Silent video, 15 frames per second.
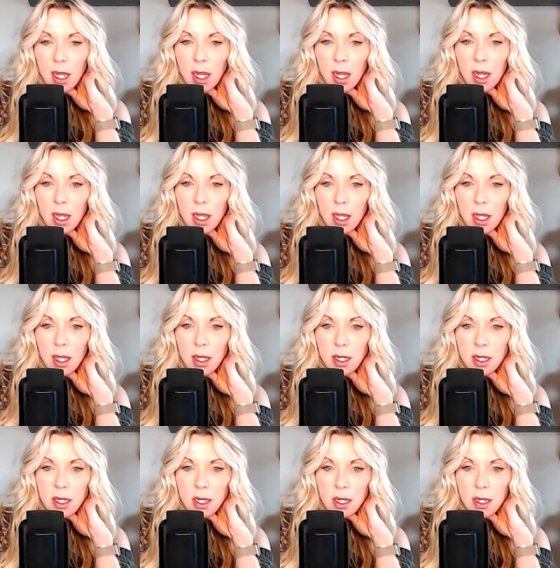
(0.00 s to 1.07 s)

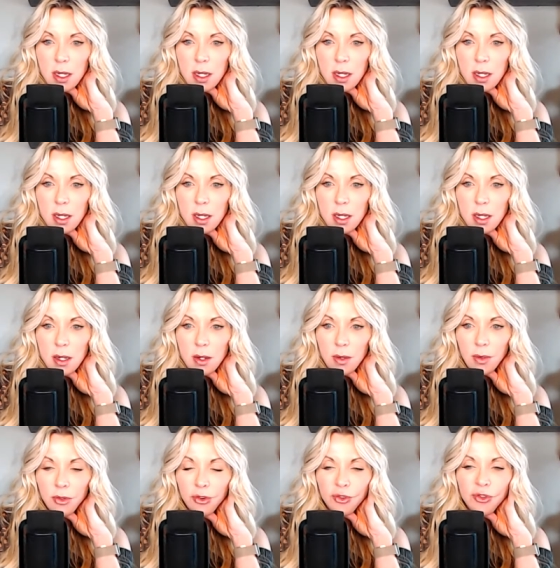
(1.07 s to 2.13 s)
And
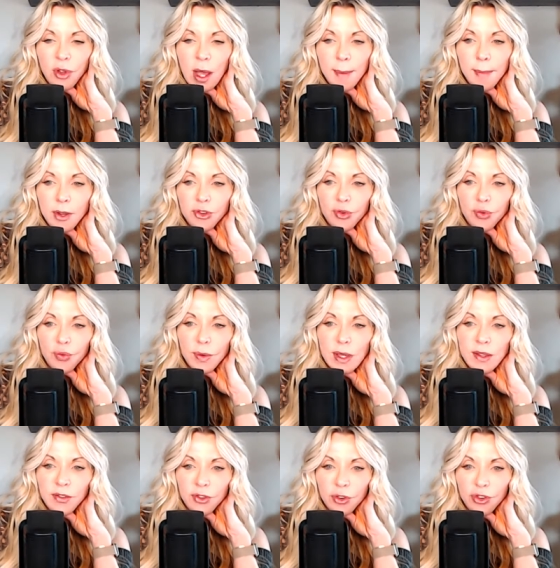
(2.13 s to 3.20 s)
there's not much
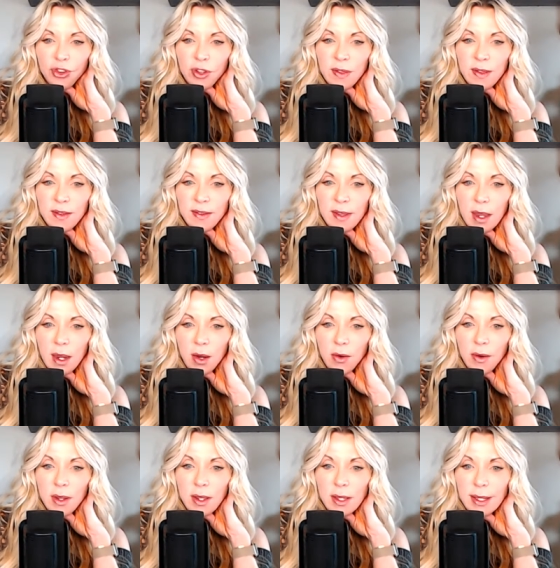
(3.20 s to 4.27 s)
research in this
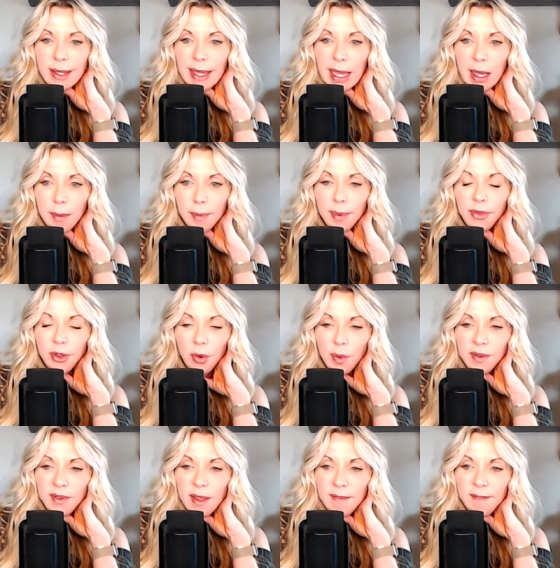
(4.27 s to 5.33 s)
area yet, but there
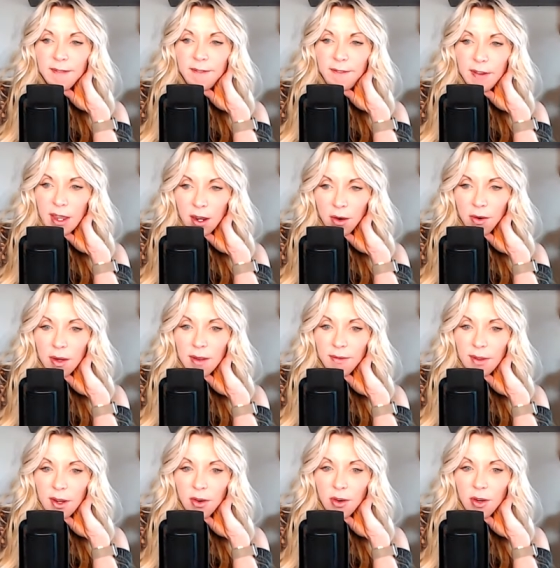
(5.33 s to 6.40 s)
was a very,
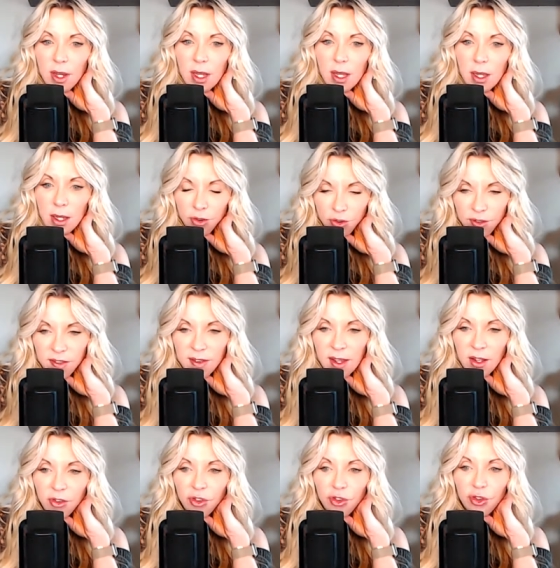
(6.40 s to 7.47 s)
very
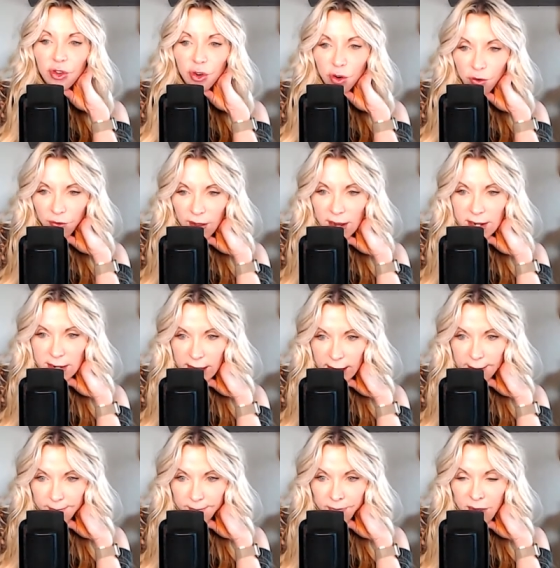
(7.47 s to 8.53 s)
interesting survey
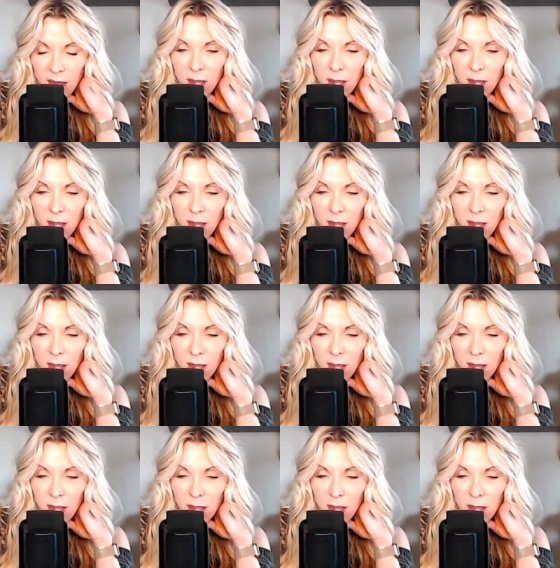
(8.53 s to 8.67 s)
done.